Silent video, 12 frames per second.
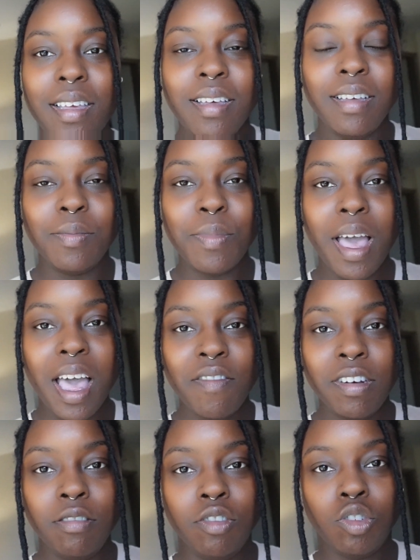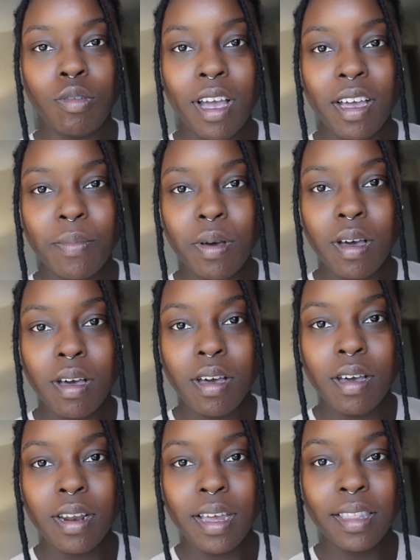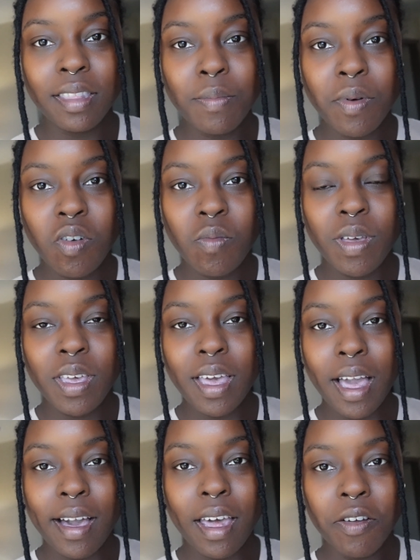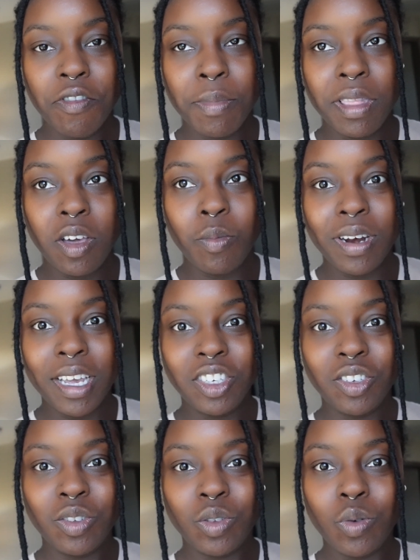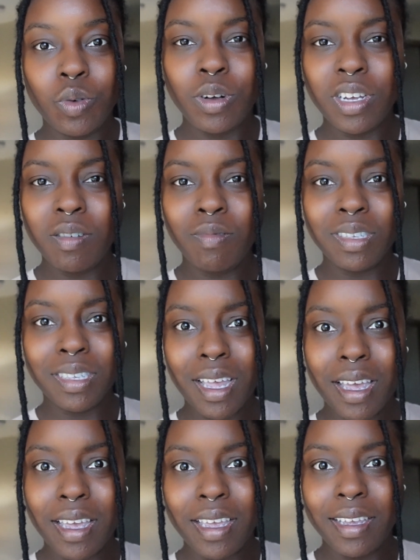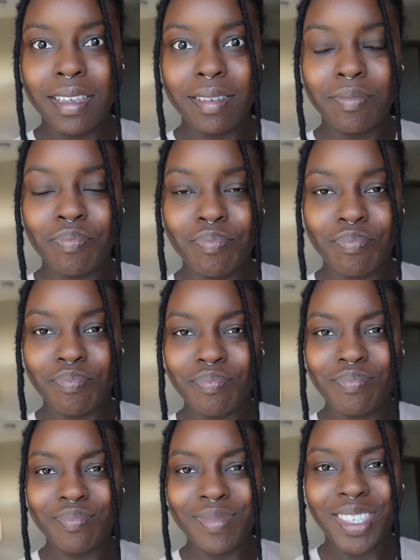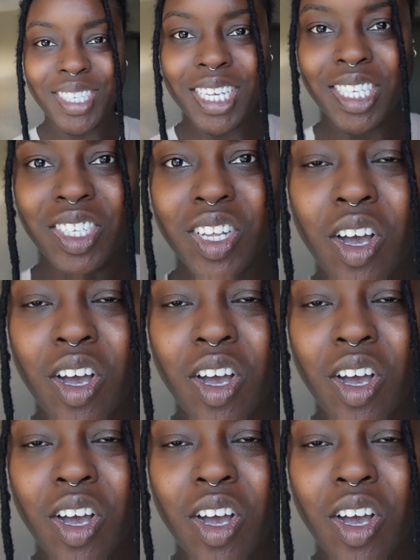I have a new tripod at the moment. I got it from a liquidation store. It was like $6.